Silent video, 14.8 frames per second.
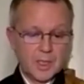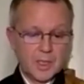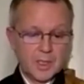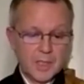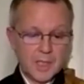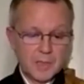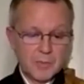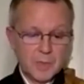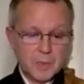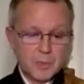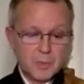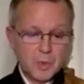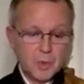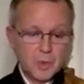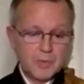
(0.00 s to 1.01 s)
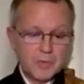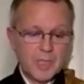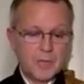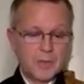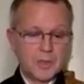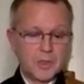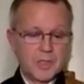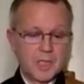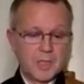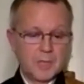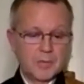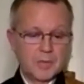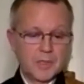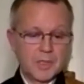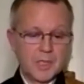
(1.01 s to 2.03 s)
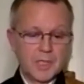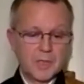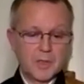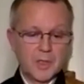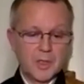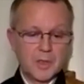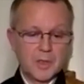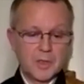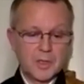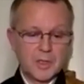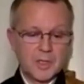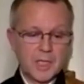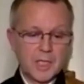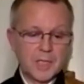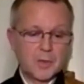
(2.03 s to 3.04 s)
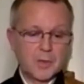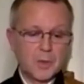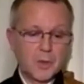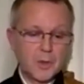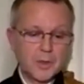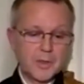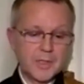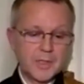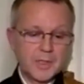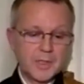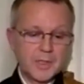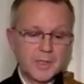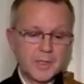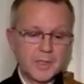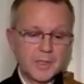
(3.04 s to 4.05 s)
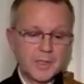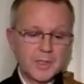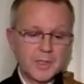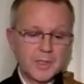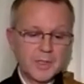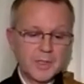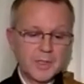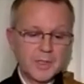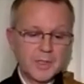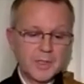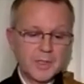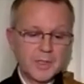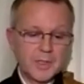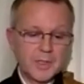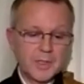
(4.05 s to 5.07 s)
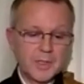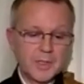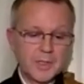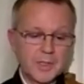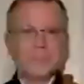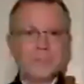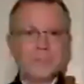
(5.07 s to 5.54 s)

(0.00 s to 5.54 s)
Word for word: that we move ourselves and understand all things is ignorance.